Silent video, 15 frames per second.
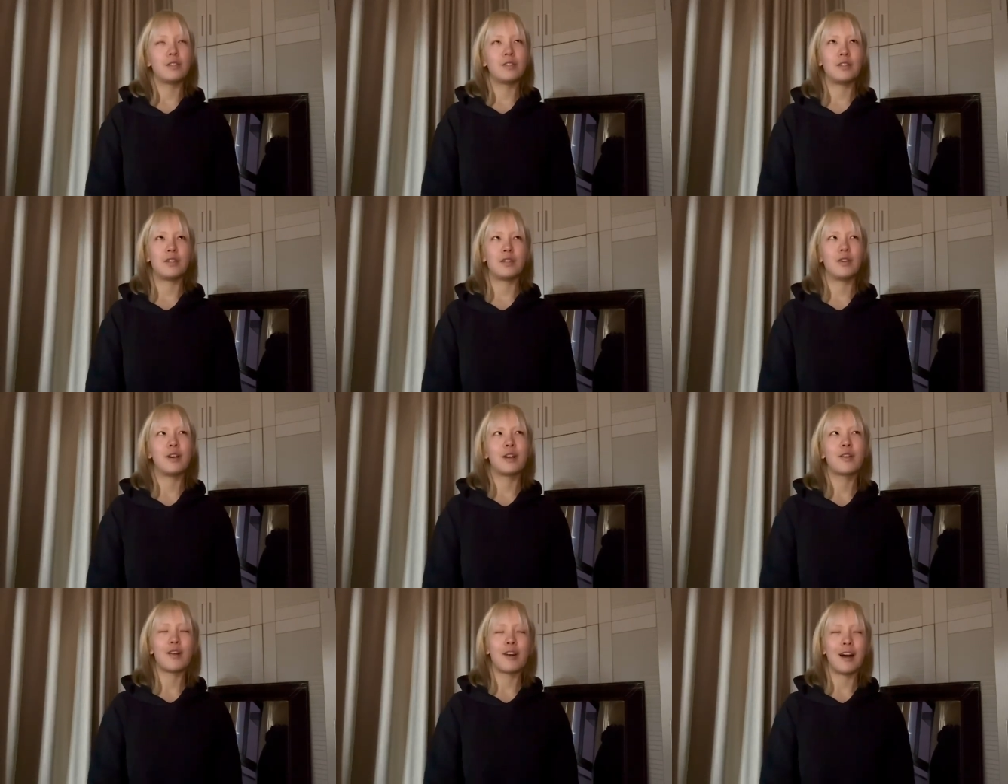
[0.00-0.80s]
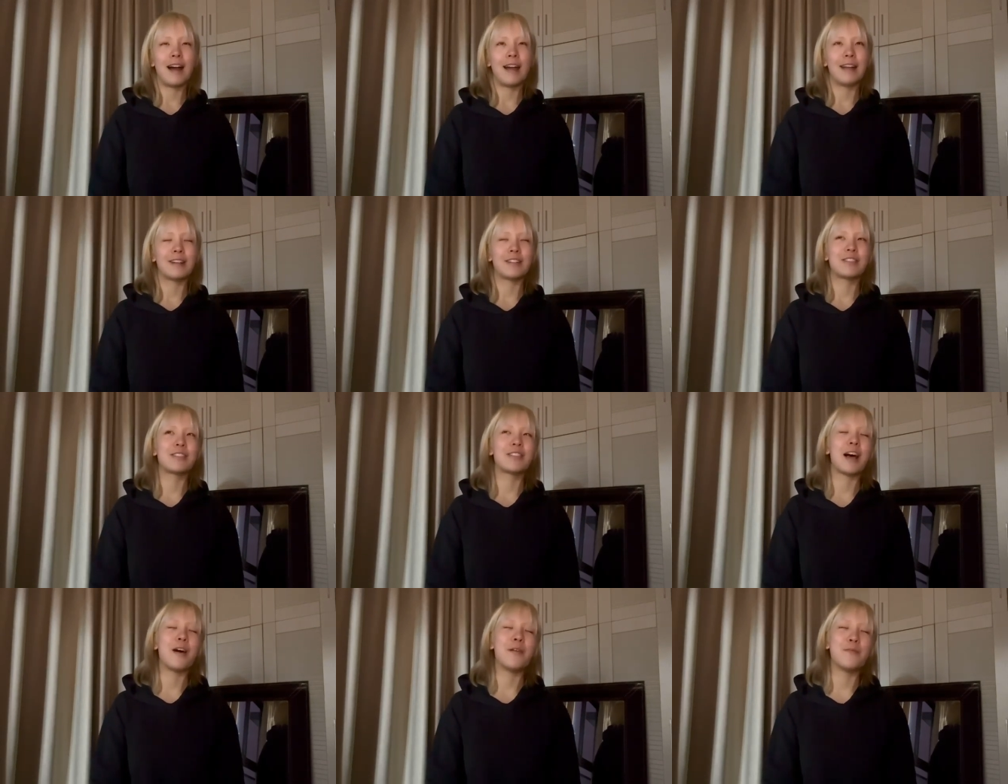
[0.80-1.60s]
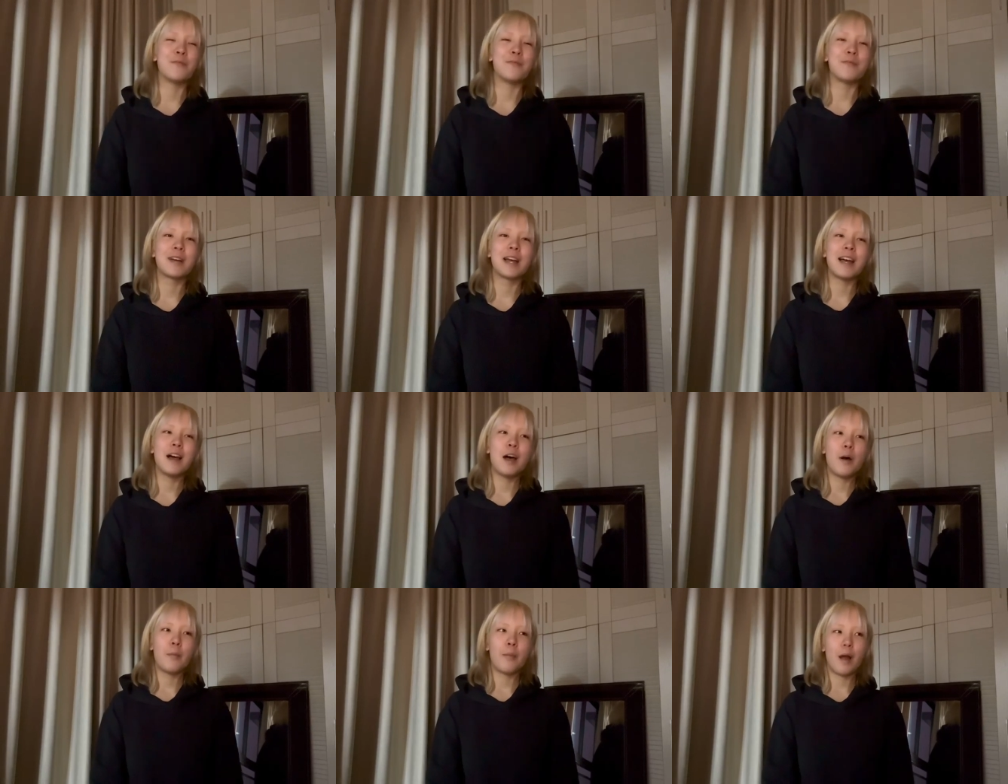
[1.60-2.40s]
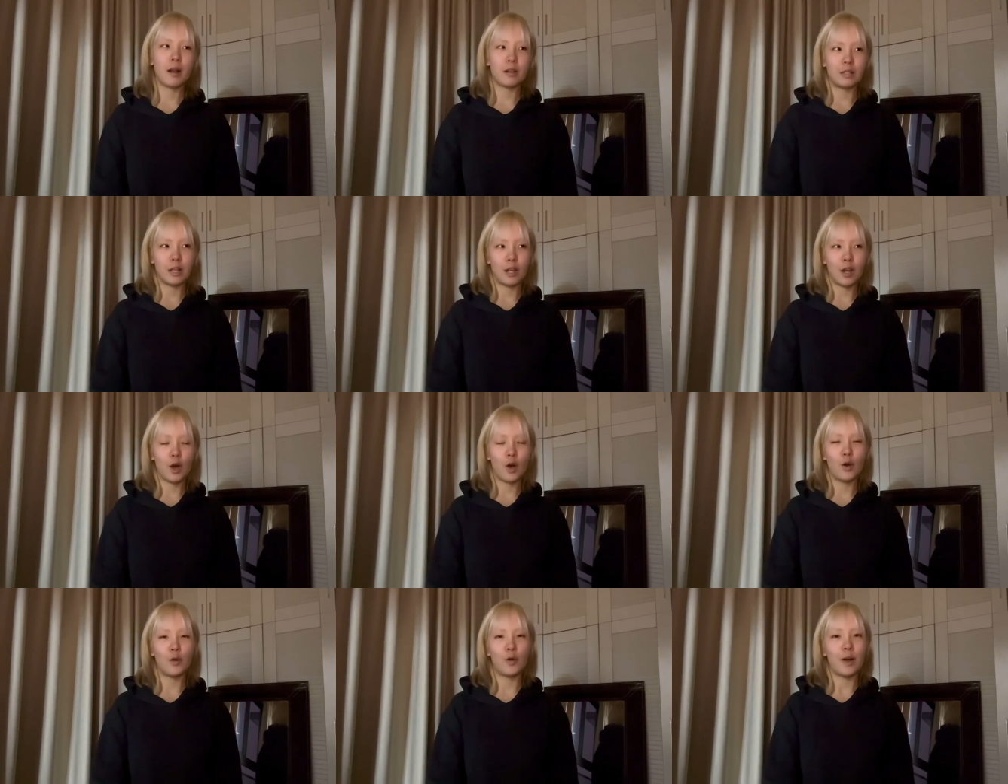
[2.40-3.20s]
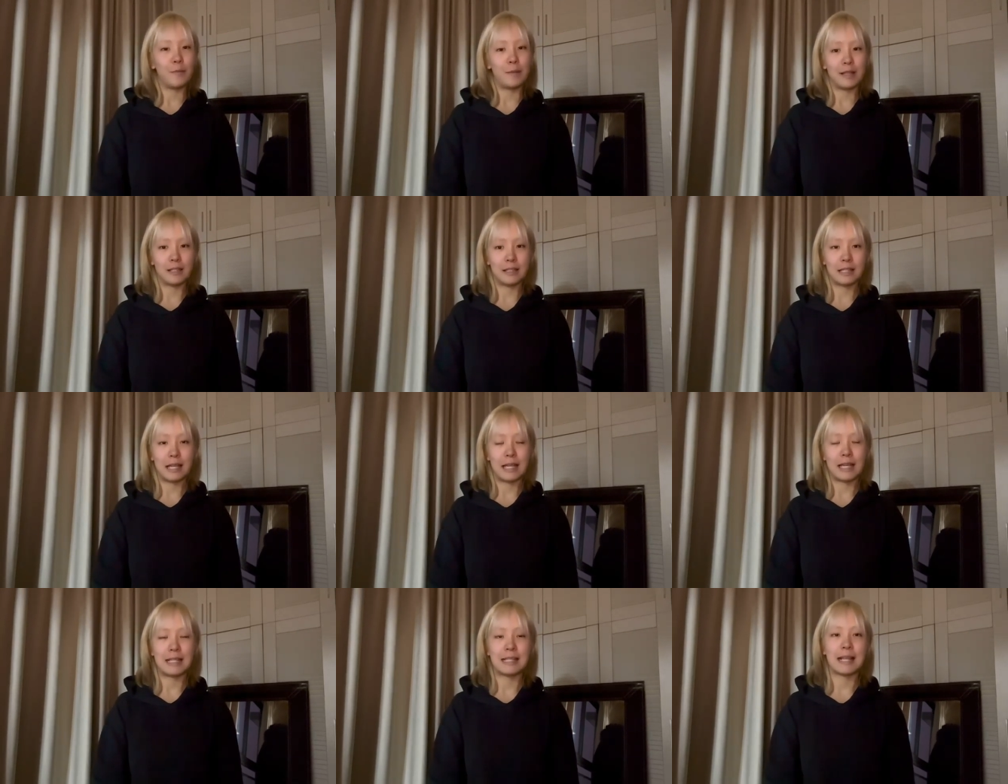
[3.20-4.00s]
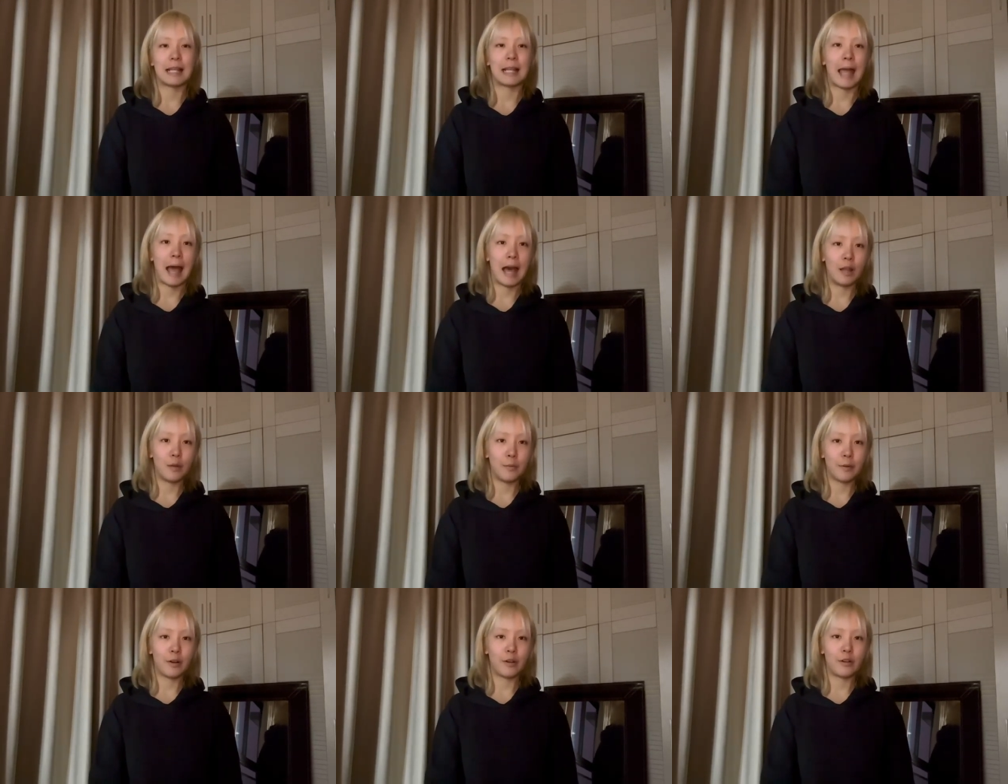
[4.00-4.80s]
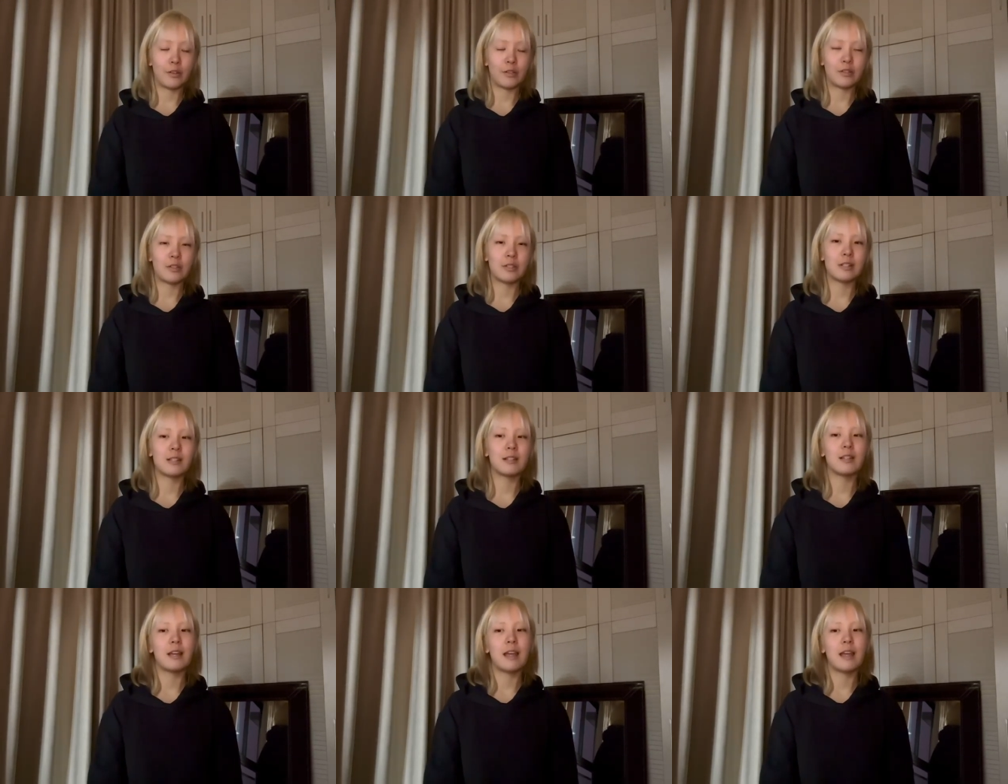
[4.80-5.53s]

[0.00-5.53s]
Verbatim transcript: to acquire some particle abilities and calibers.